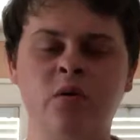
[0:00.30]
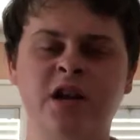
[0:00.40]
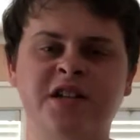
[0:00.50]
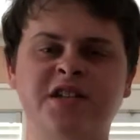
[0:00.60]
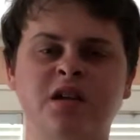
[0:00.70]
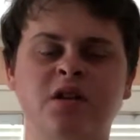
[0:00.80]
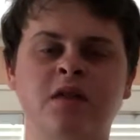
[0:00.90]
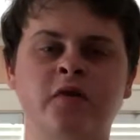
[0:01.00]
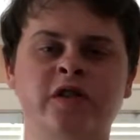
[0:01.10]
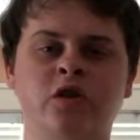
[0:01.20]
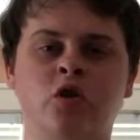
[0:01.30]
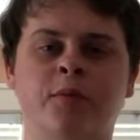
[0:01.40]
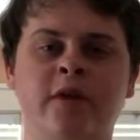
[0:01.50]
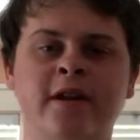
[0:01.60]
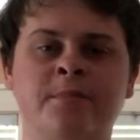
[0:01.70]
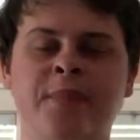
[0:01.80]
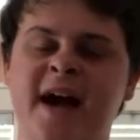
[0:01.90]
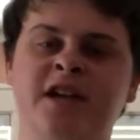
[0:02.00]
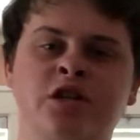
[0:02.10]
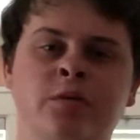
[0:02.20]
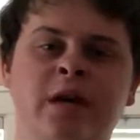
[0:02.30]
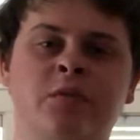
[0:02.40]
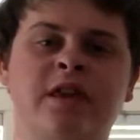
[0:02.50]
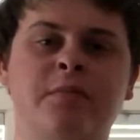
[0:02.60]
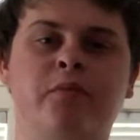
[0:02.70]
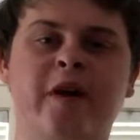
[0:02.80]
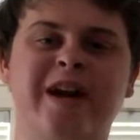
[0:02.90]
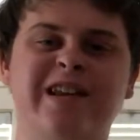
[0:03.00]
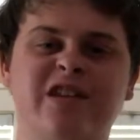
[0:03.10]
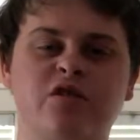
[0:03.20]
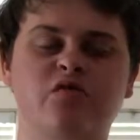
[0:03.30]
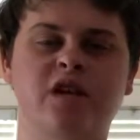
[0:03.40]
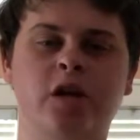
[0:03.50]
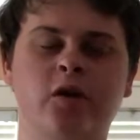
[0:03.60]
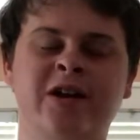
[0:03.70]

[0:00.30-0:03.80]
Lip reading: Everyone at Cinema Lovers Incorporated, back at you again with a brand new video.